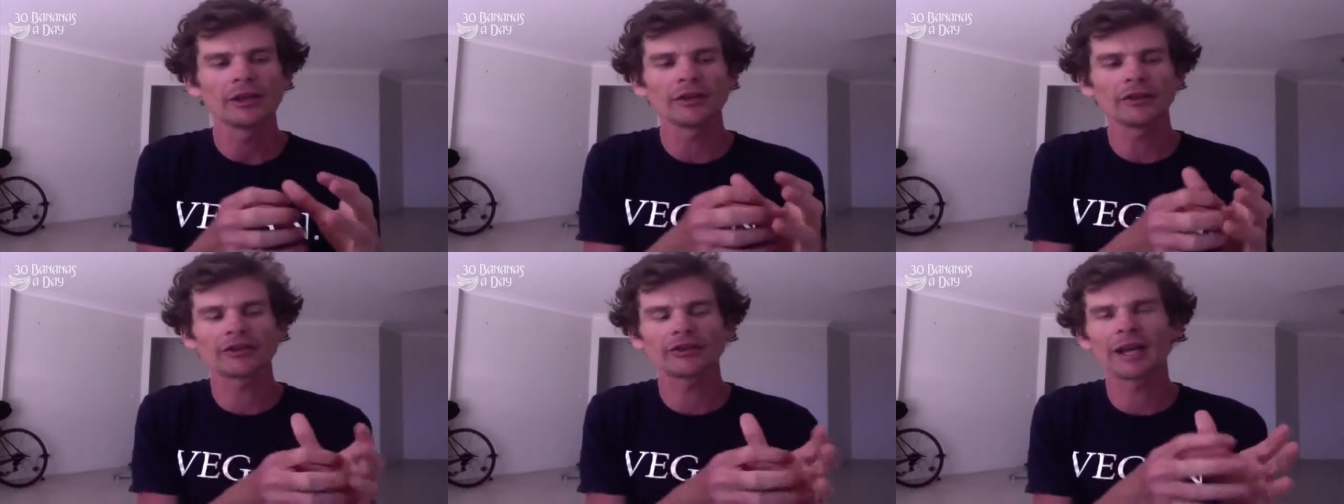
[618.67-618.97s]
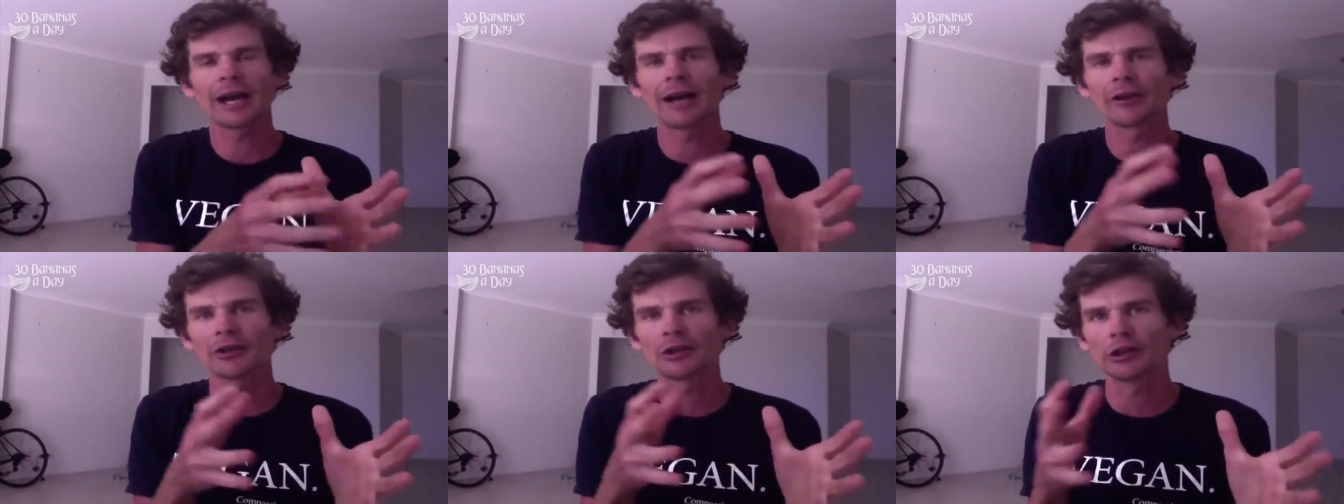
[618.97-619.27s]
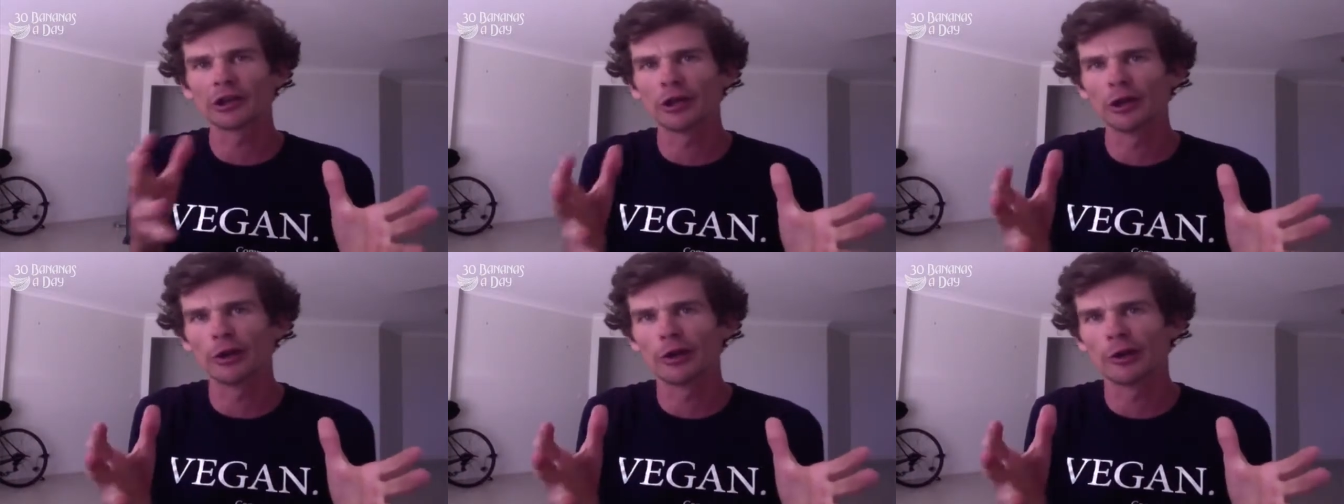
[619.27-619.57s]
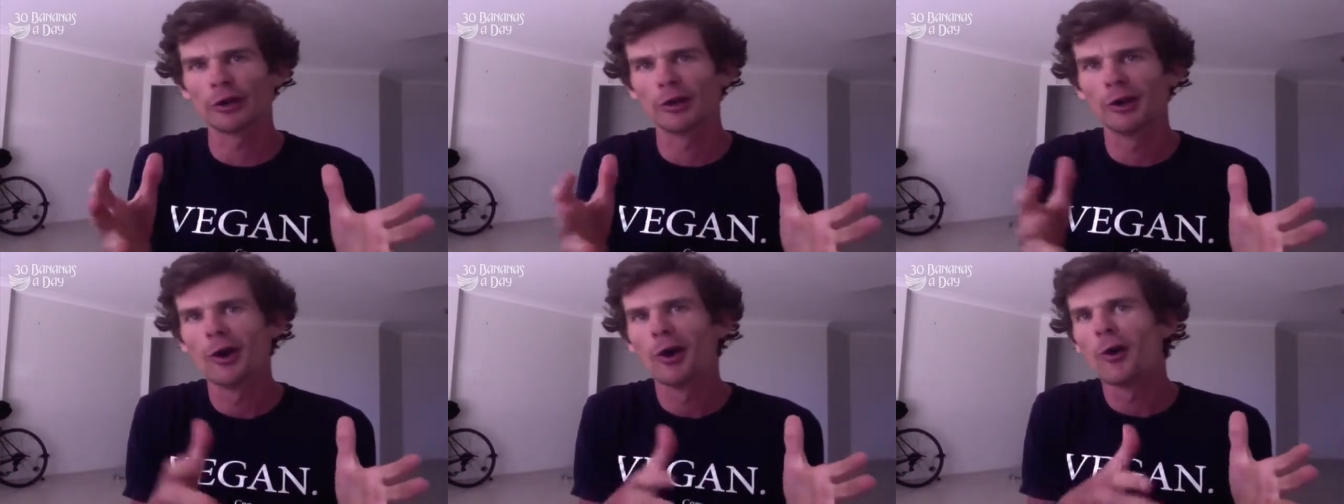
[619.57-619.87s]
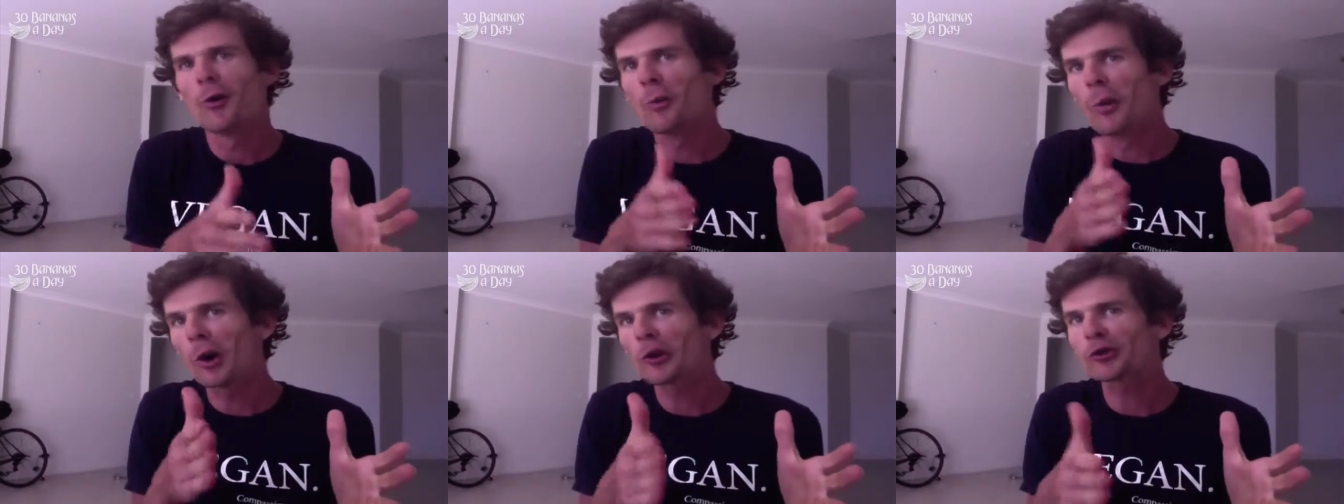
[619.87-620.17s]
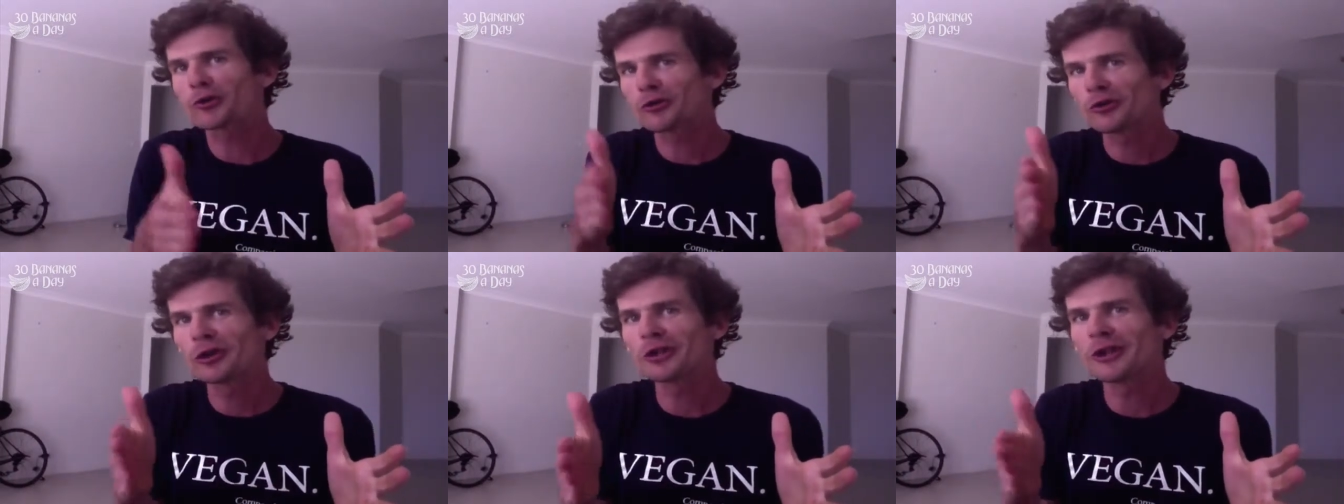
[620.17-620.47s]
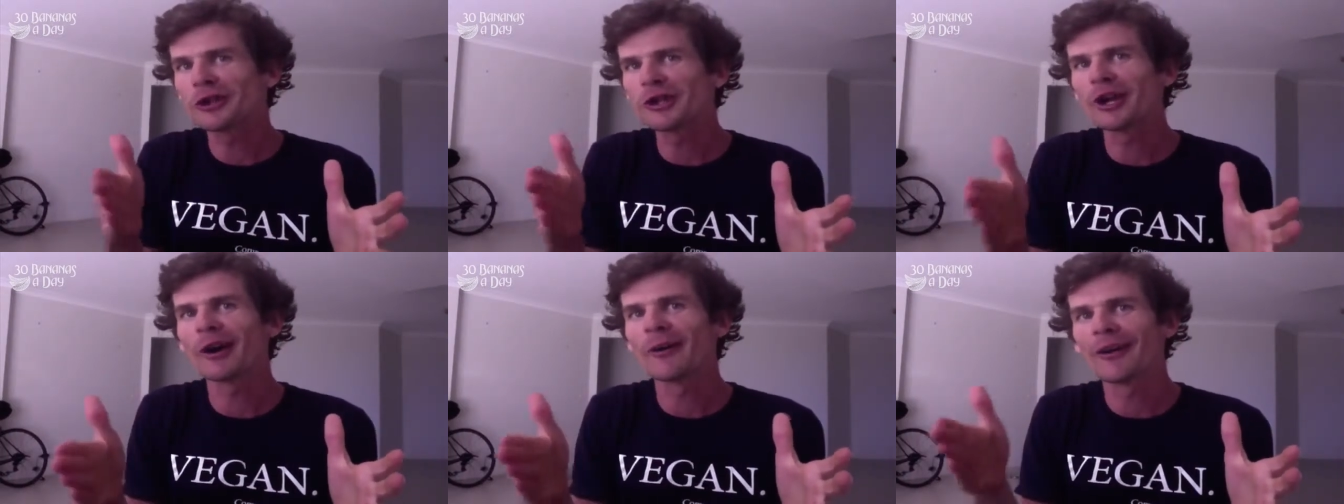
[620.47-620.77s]
you start to learn what's
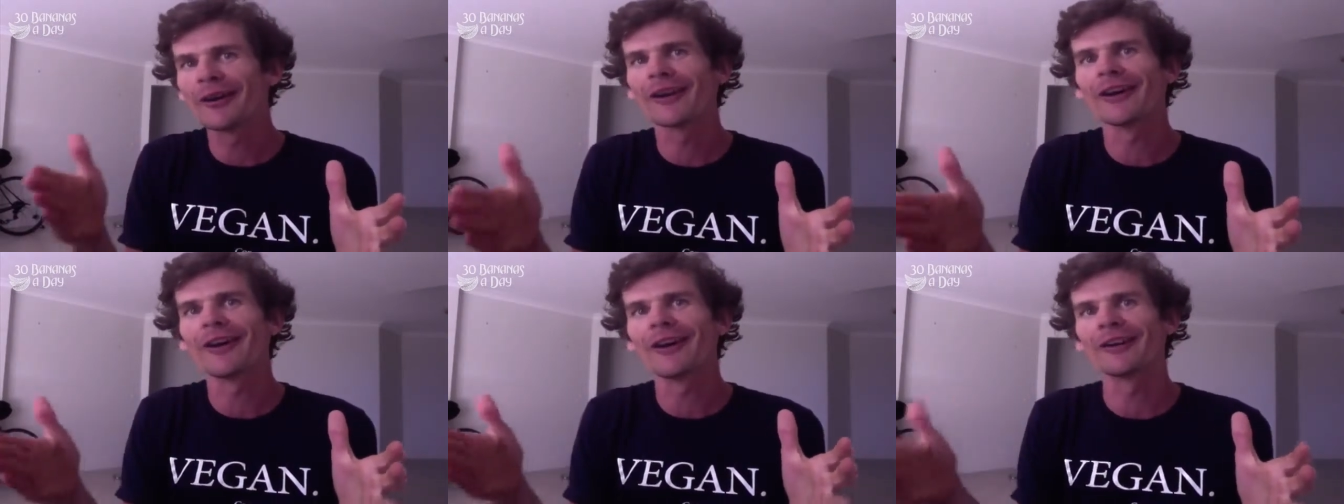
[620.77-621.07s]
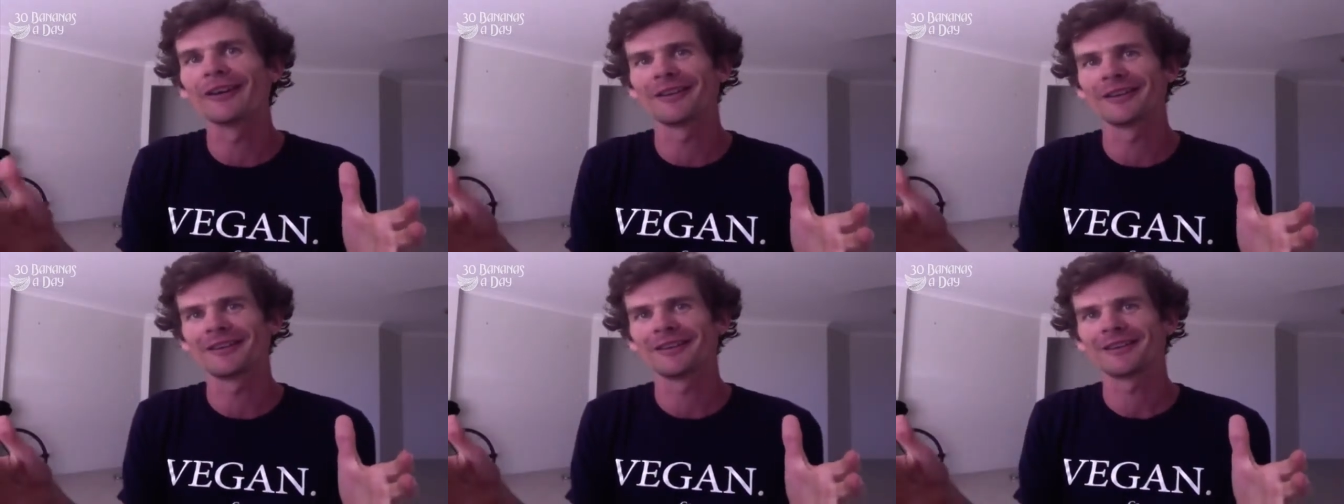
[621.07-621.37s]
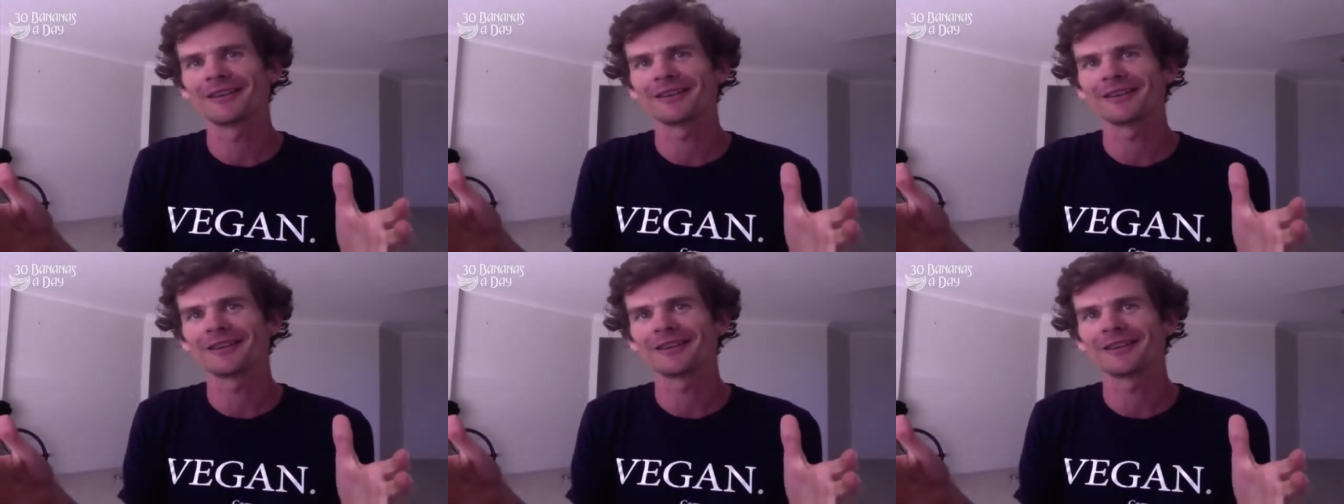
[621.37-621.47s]
really going on.